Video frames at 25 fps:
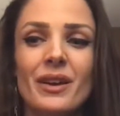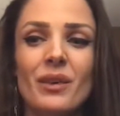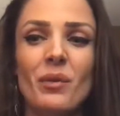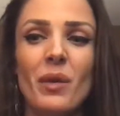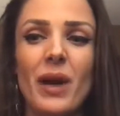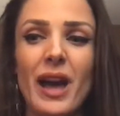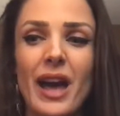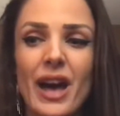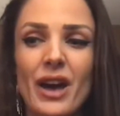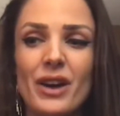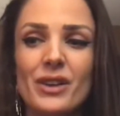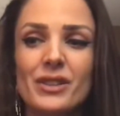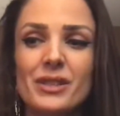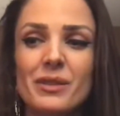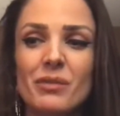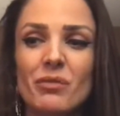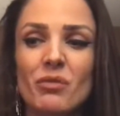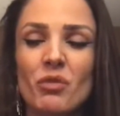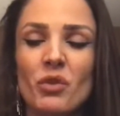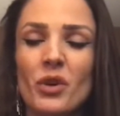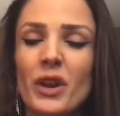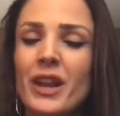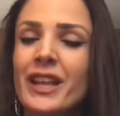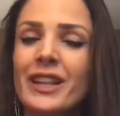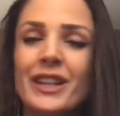
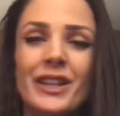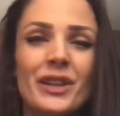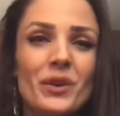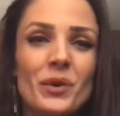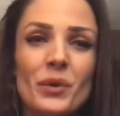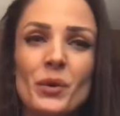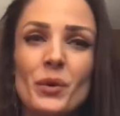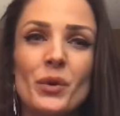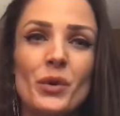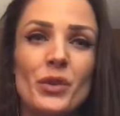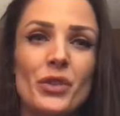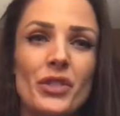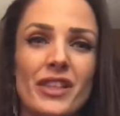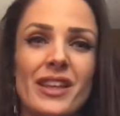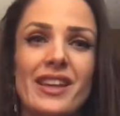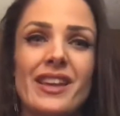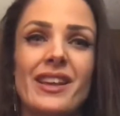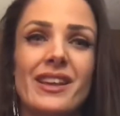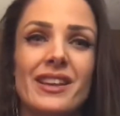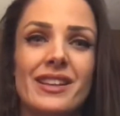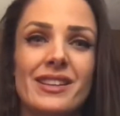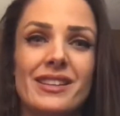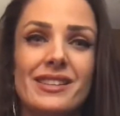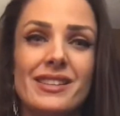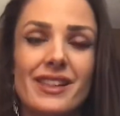really cool
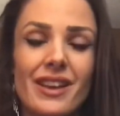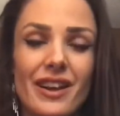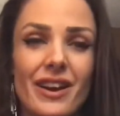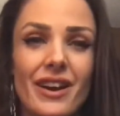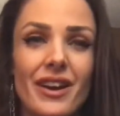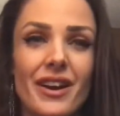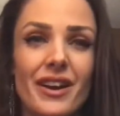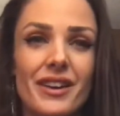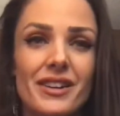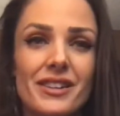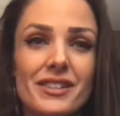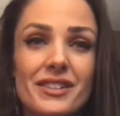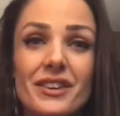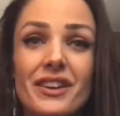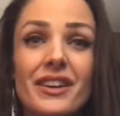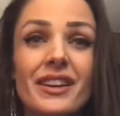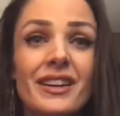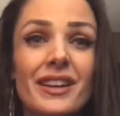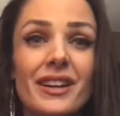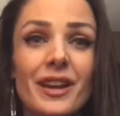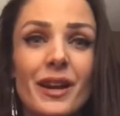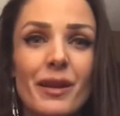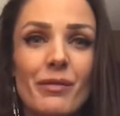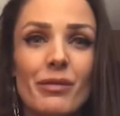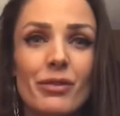things are starting
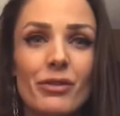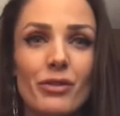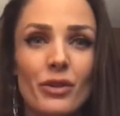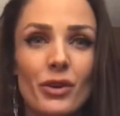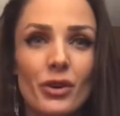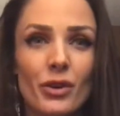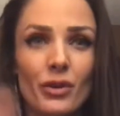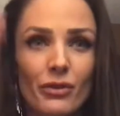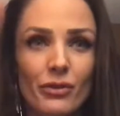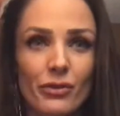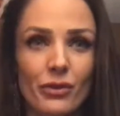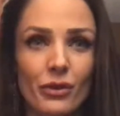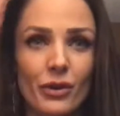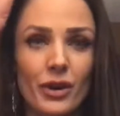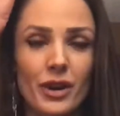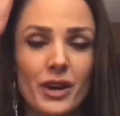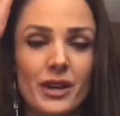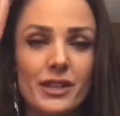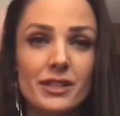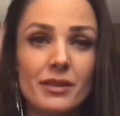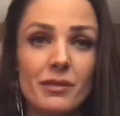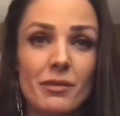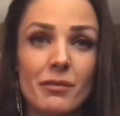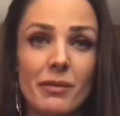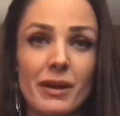to come through
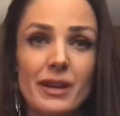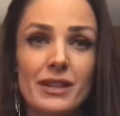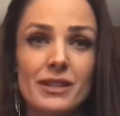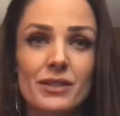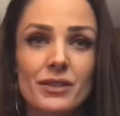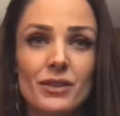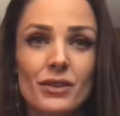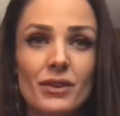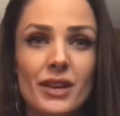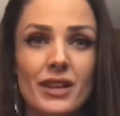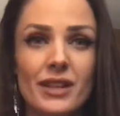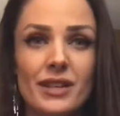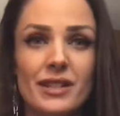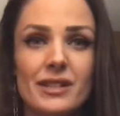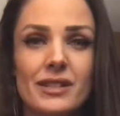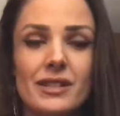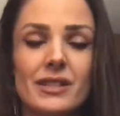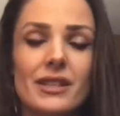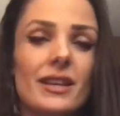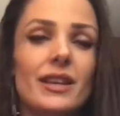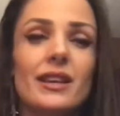for some of my students